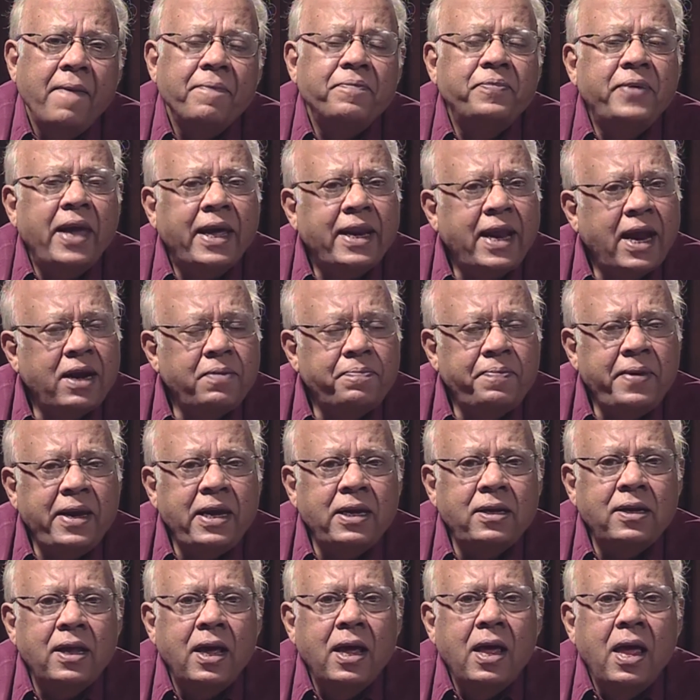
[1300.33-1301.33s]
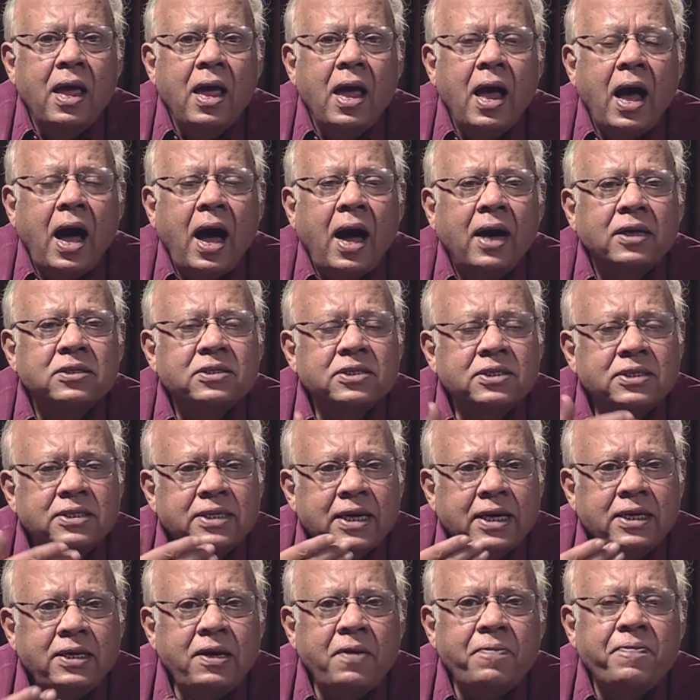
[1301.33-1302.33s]
there had been a
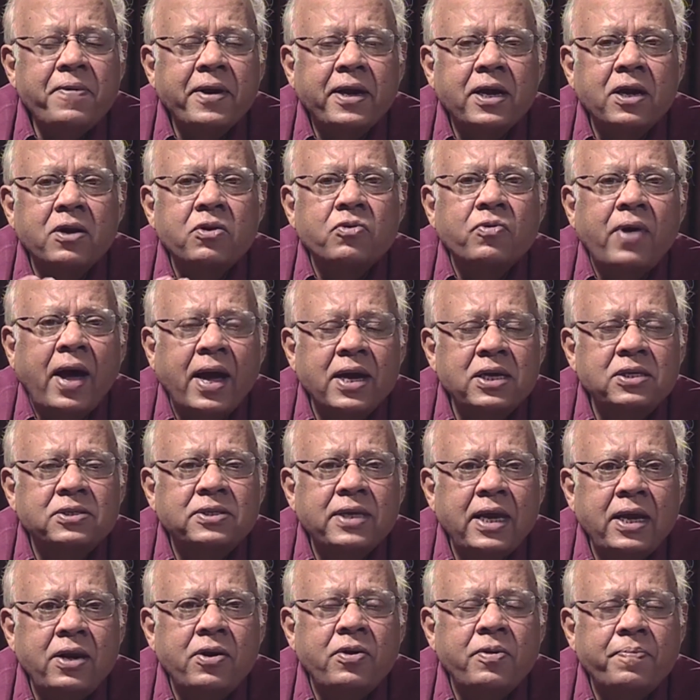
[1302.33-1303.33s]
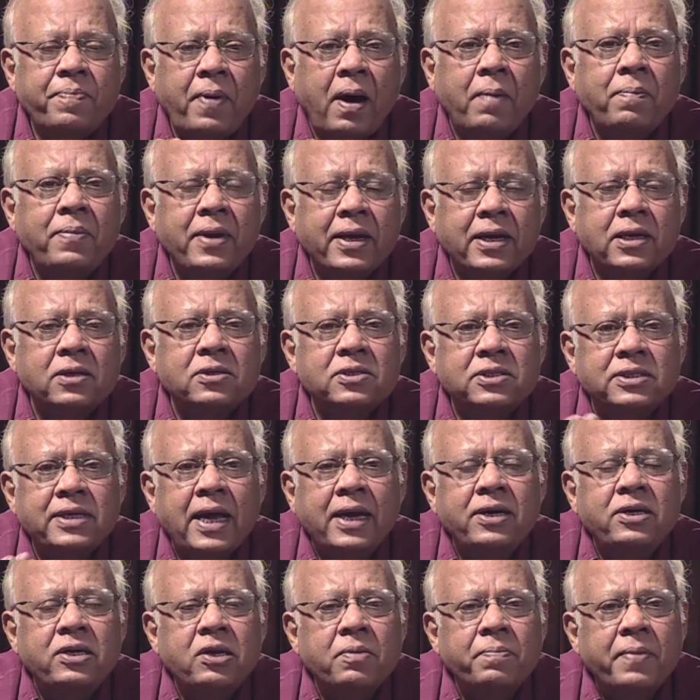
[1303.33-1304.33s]
significant rise in Republican
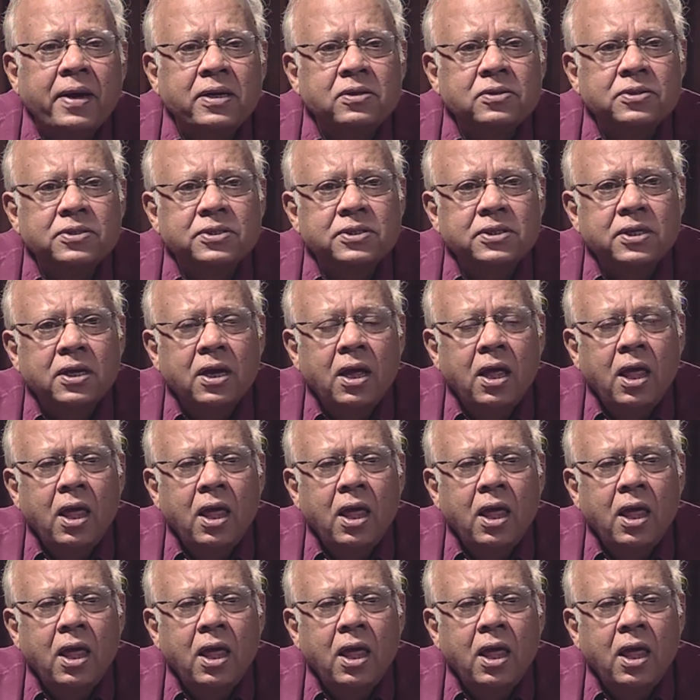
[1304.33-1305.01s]
sentiments,